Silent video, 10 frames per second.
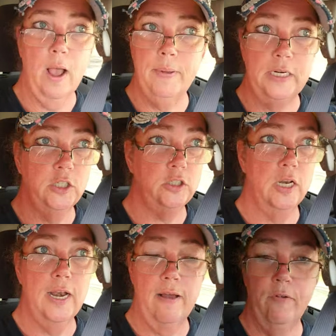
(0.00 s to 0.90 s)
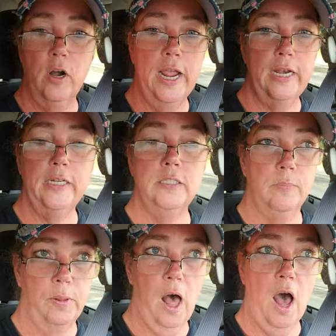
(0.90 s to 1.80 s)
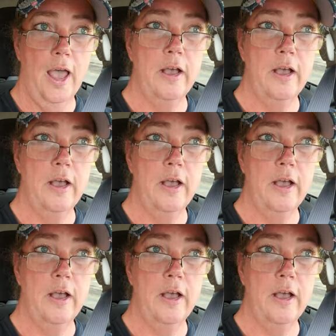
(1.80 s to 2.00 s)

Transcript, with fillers: I mean, just a never ending supply